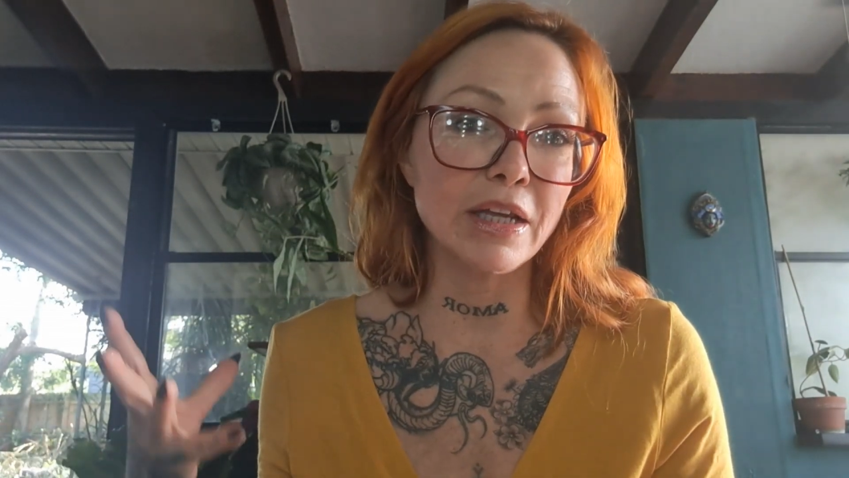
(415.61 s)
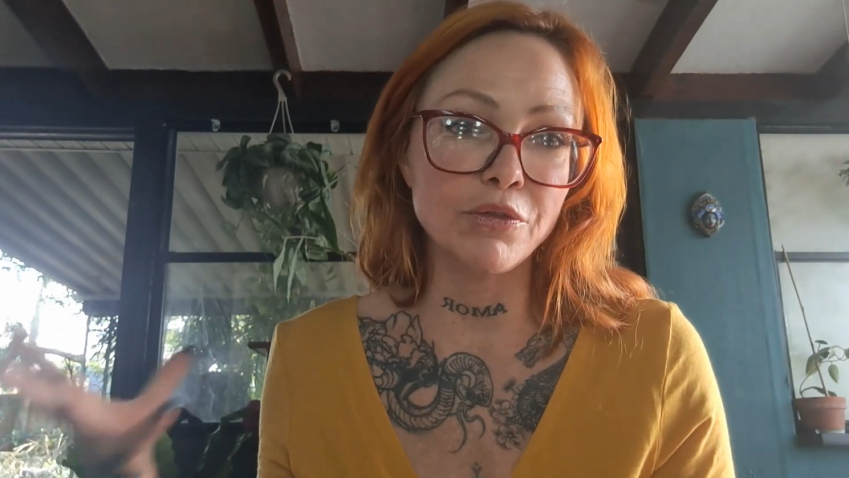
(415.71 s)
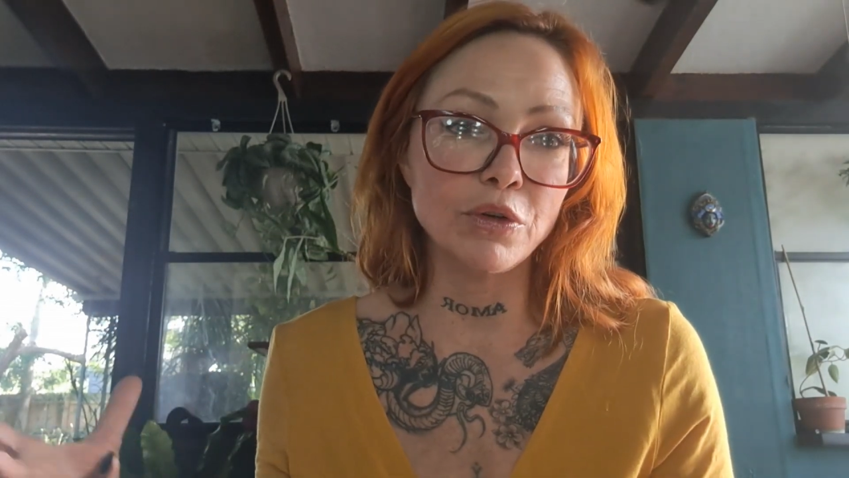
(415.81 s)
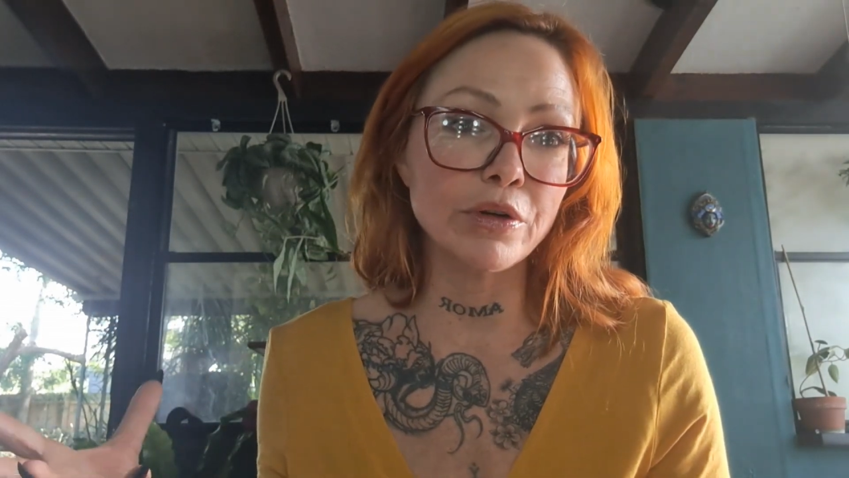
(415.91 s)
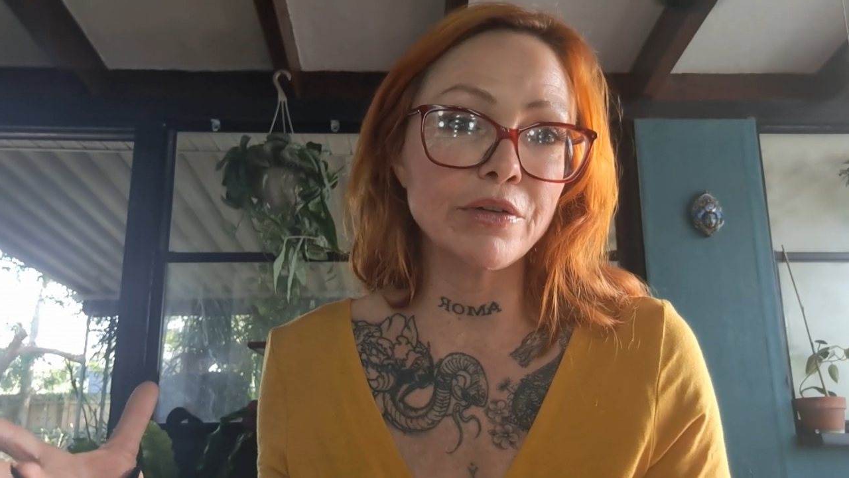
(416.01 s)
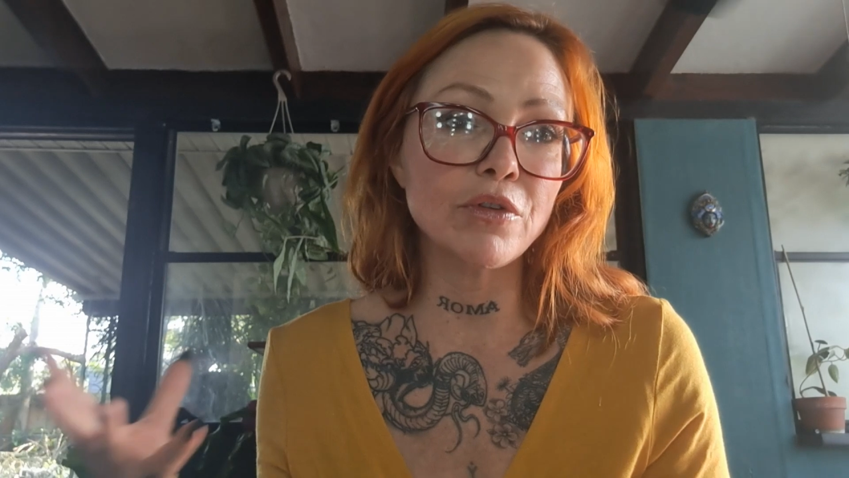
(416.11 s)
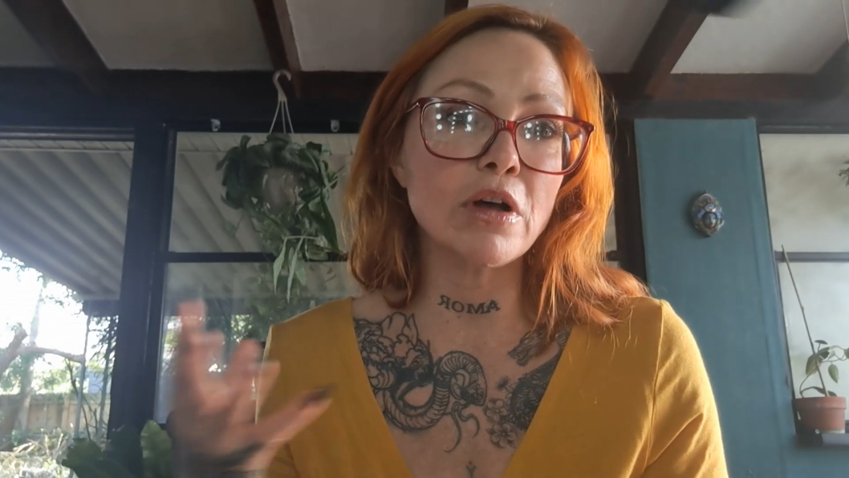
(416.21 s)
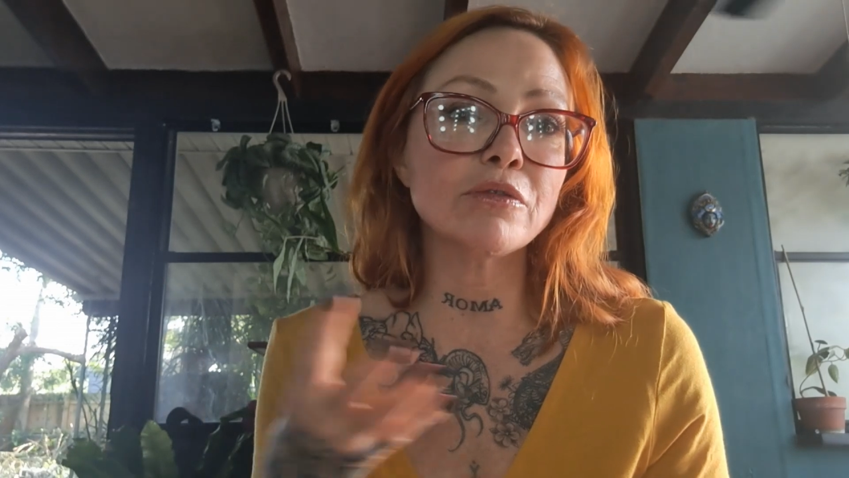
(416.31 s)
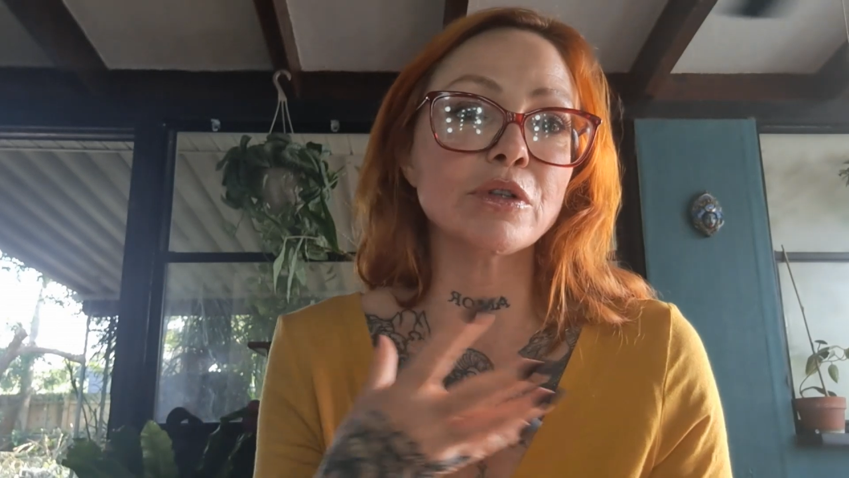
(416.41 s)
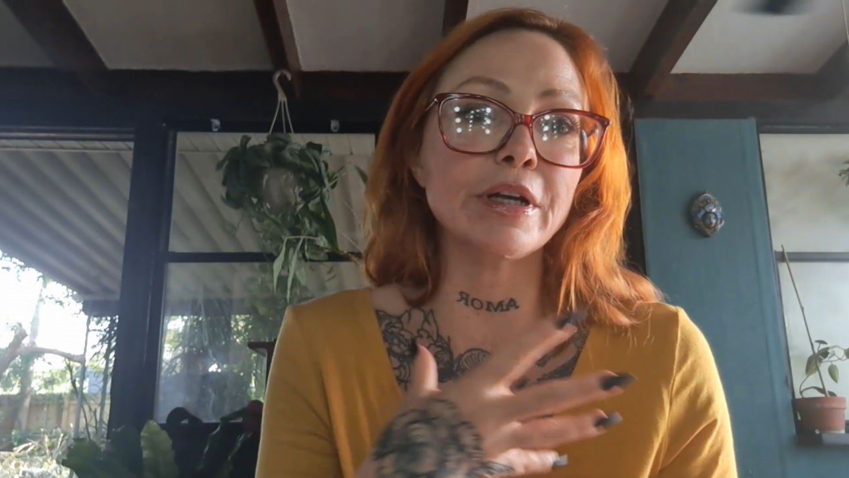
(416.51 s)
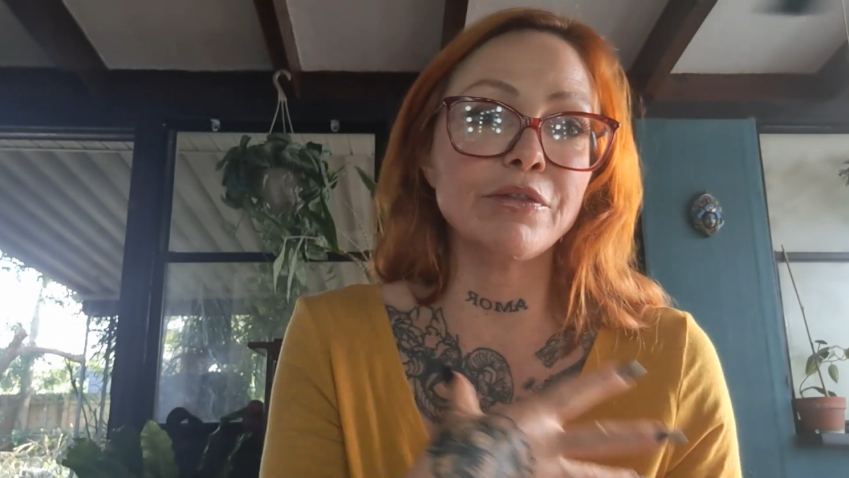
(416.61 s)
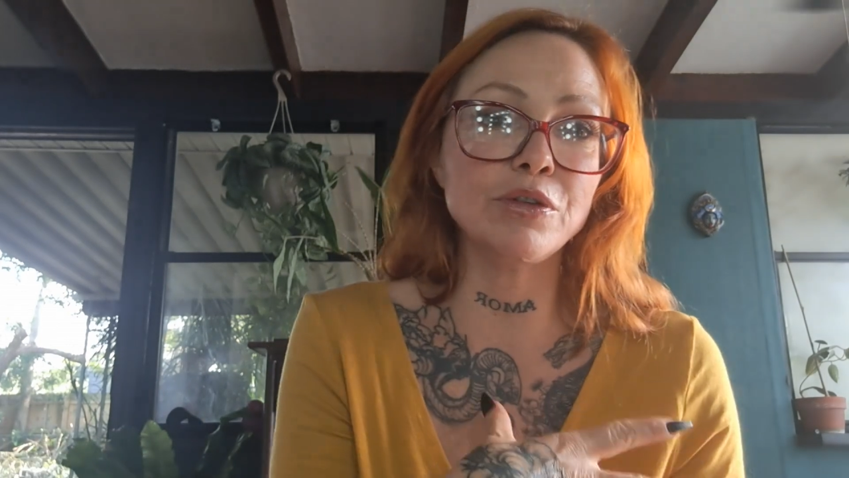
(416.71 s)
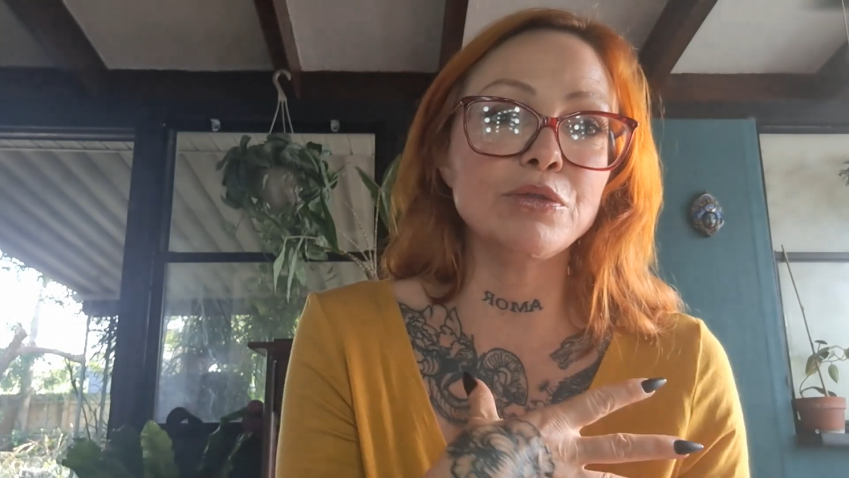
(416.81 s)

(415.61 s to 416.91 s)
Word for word: if you're involved or if